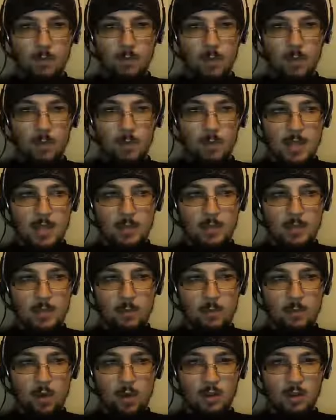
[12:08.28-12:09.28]
what makes
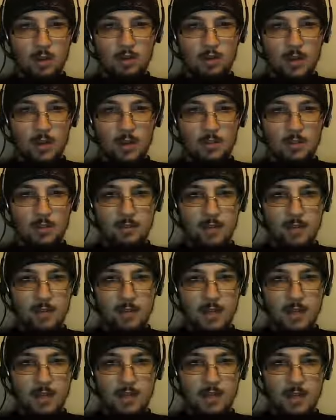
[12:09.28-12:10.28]
them qualified to
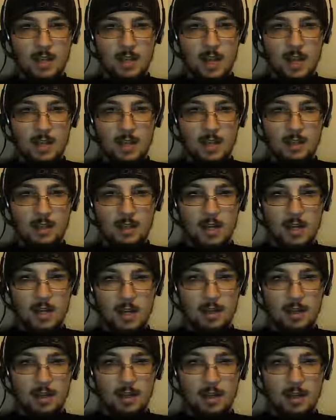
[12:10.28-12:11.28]
investigate
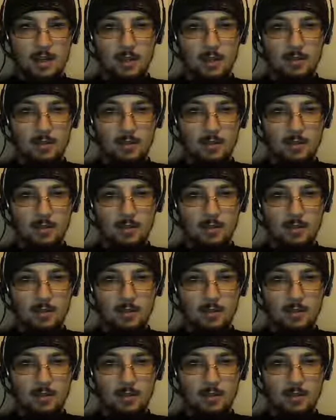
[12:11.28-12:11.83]
anything?